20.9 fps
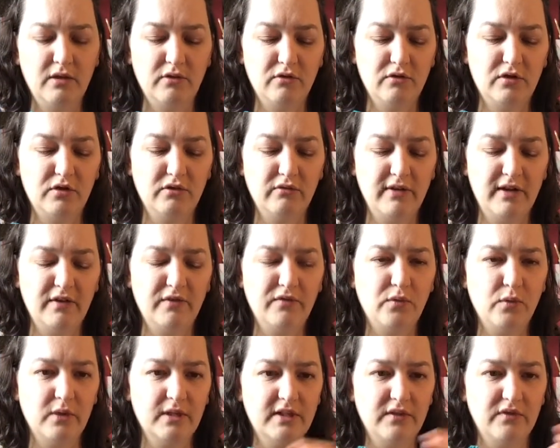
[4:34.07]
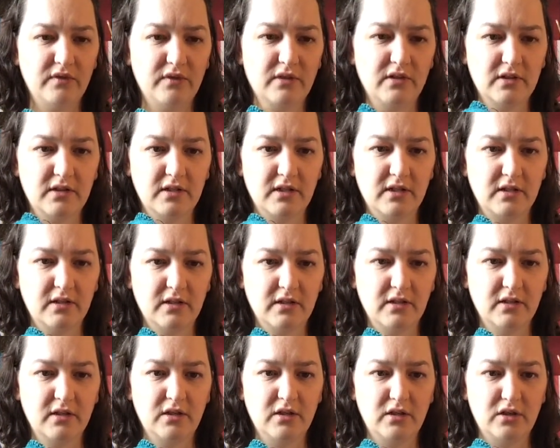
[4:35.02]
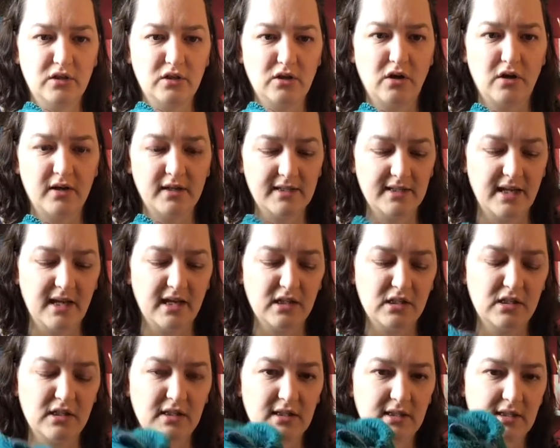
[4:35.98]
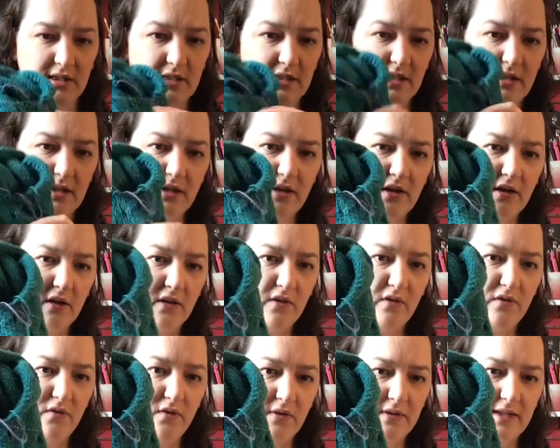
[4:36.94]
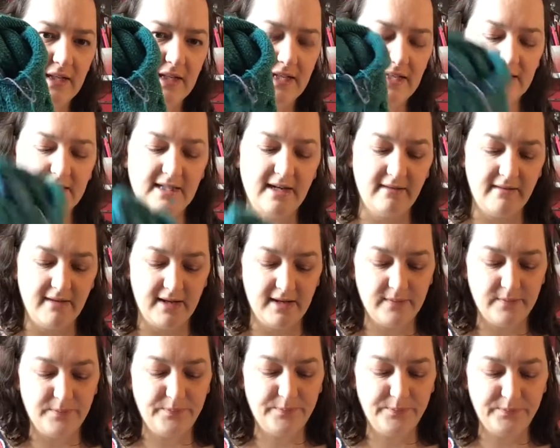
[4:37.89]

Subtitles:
3 or 4 different chart sections for the lace area.